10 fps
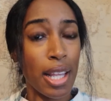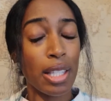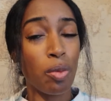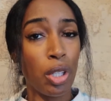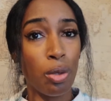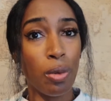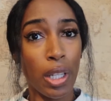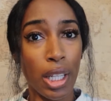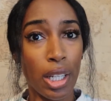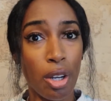That's when you
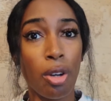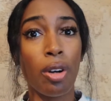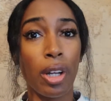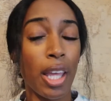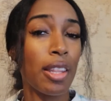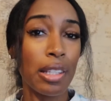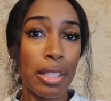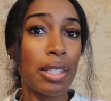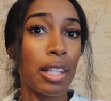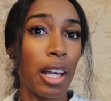really know, okay,
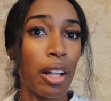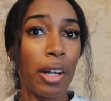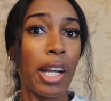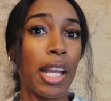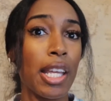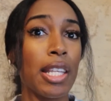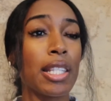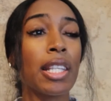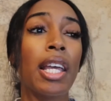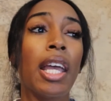this is the color it is.